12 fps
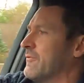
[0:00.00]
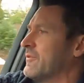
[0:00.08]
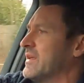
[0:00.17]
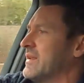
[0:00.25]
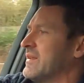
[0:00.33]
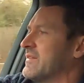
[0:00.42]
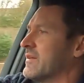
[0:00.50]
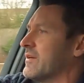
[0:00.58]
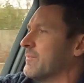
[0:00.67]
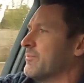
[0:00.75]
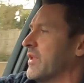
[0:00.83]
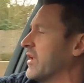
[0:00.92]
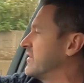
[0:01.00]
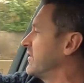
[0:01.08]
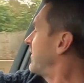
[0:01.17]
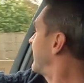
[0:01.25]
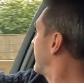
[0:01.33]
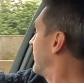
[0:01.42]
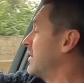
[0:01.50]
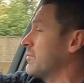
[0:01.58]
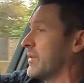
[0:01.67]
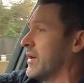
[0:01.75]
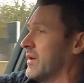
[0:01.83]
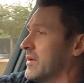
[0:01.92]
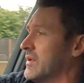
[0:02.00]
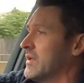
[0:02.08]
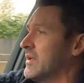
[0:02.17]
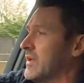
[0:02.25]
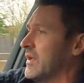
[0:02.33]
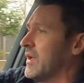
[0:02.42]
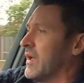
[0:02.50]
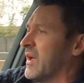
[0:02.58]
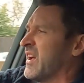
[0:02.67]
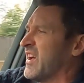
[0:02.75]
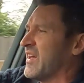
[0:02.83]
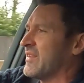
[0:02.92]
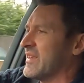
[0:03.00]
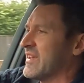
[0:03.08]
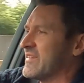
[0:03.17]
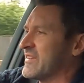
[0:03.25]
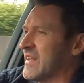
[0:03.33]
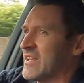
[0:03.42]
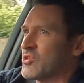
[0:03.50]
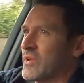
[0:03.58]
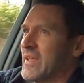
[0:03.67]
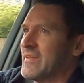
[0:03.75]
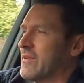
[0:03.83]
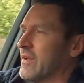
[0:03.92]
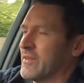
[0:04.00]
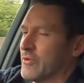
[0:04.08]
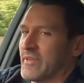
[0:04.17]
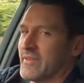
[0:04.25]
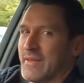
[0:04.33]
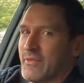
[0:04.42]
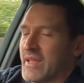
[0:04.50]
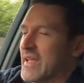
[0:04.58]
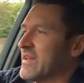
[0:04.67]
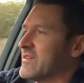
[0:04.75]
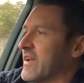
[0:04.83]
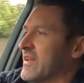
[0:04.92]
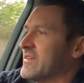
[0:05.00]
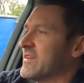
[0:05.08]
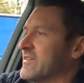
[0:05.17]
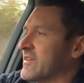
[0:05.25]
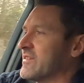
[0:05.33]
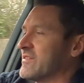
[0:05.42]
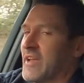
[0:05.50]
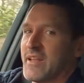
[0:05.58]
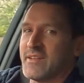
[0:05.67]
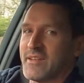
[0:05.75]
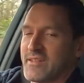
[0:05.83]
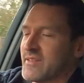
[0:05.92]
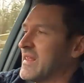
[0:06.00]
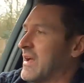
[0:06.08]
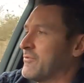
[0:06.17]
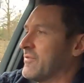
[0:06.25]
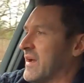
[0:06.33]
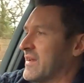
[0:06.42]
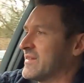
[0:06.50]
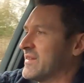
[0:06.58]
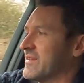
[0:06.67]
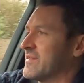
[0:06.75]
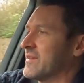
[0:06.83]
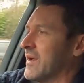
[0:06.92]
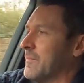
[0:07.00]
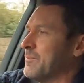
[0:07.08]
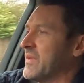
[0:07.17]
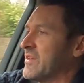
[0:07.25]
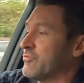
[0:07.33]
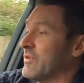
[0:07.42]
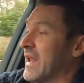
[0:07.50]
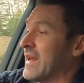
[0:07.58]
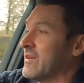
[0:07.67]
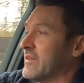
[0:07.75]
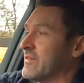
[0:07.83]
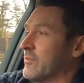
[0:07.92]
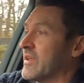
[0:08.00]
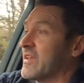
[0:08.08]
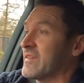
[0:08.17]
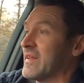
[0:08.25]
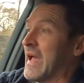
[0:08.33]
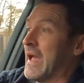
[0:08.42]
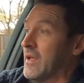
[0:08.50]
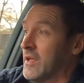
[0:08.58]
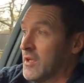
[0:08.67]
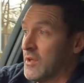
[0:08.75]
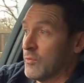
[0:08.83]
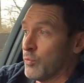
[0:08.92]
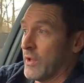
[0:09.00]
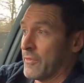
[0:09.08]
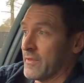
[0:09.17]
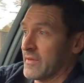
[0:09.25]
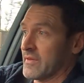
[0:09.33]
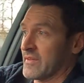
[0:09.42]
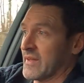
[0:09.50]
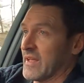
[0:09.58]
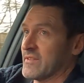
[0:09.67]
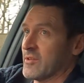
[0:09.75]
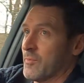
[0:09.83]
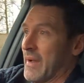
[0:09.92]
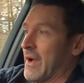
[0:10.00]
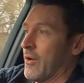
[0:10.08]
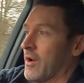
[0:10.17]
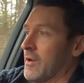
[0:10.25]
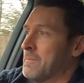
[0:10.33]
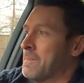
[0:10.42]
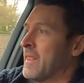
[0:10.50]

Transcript: definitely need to adjust to it, but this literally, it's like there isn't even a gear change. It just changes that fast. It's relentless, and because of that, with the stage 2 power,